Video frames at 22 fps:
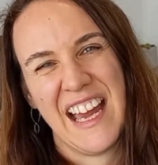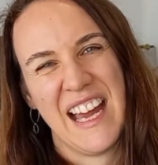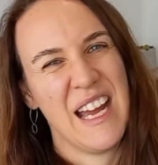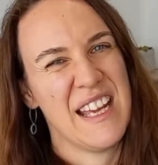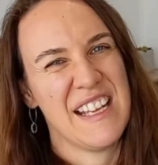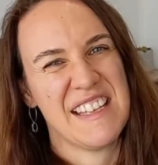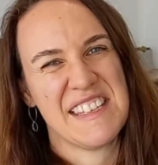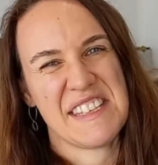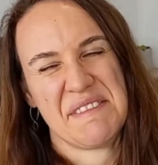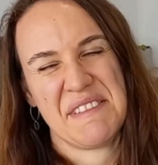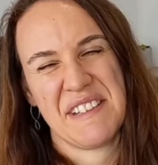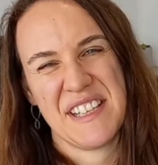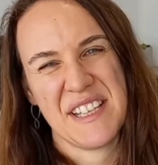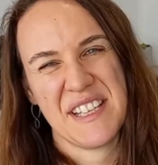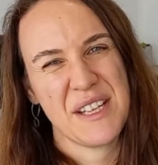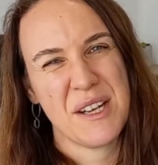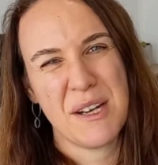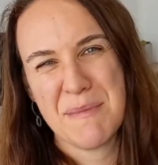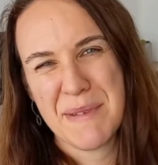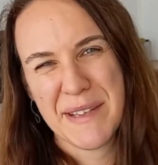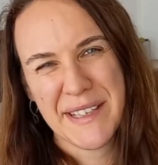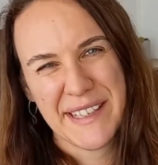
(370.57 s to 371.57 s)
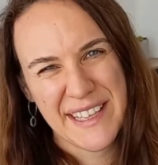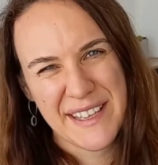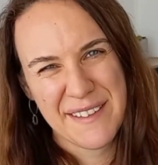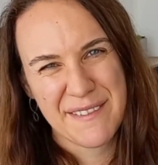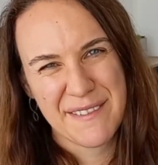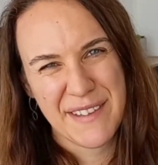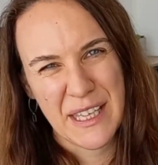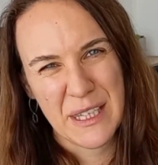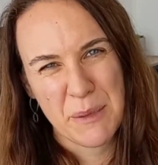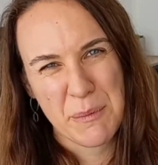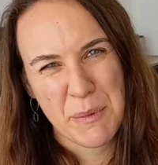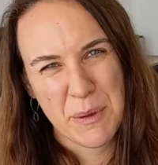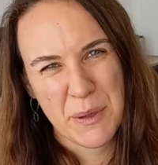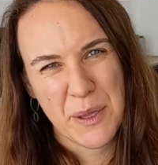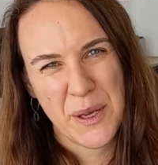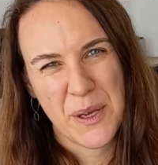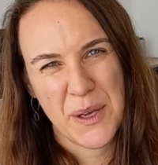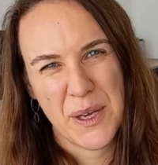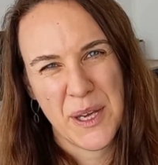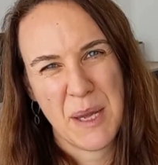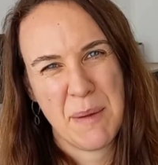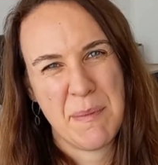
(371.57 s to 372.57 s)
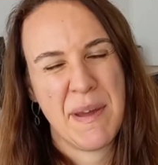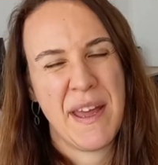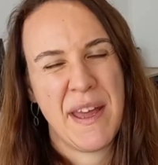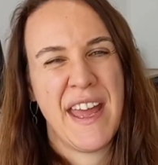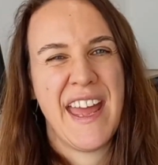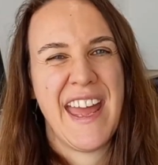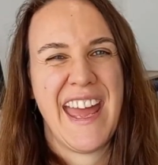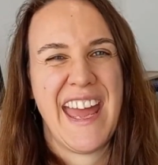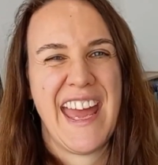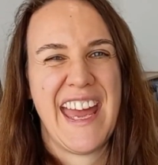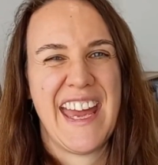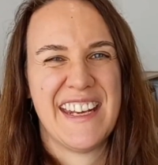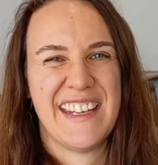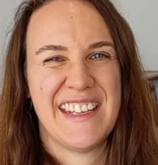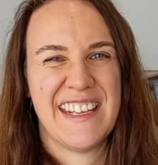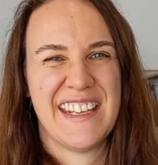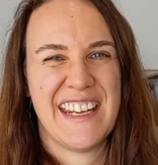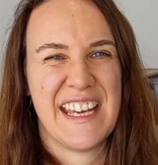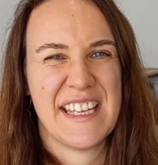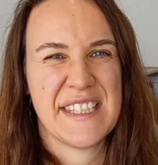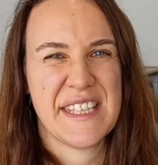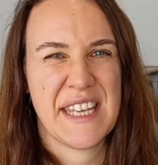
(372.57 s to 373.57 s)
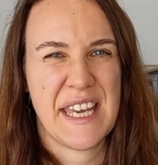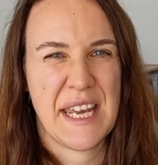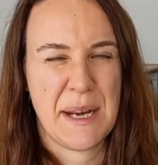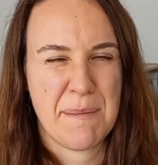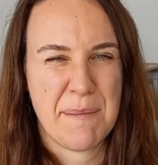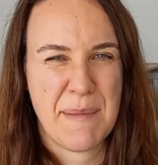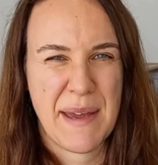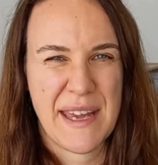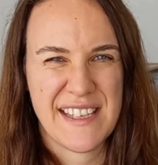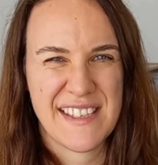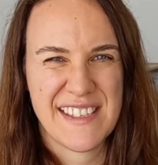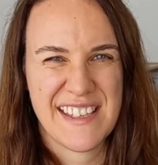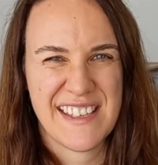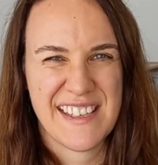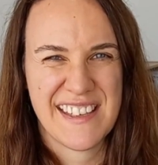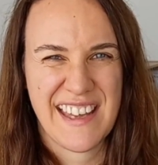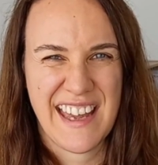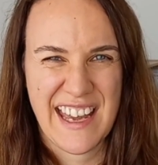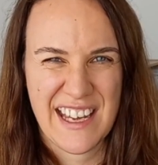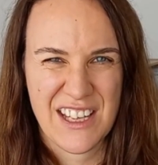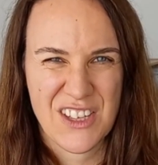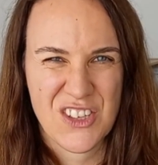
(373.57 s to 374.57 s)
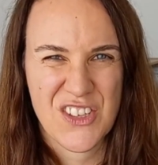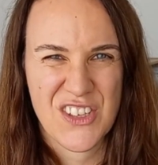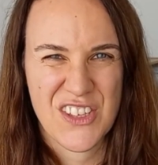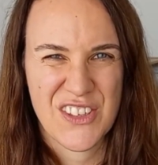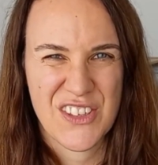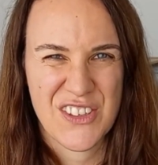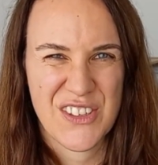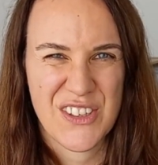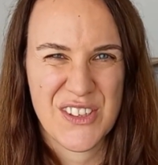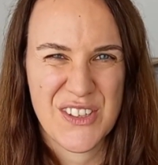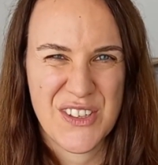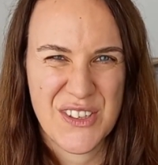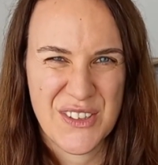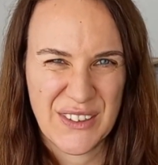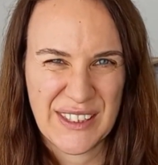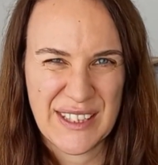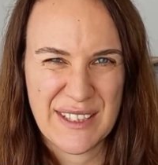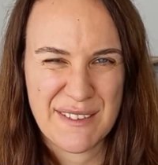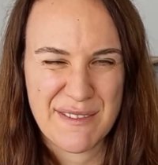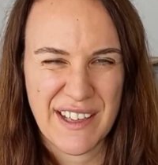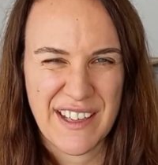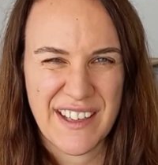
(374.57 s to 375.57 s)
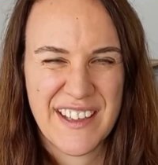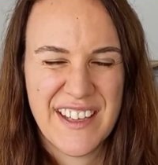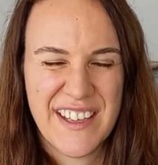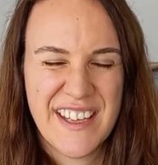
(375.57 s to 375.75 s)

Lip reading: It's a very commonly available herb, and it has an amazing action on your liver.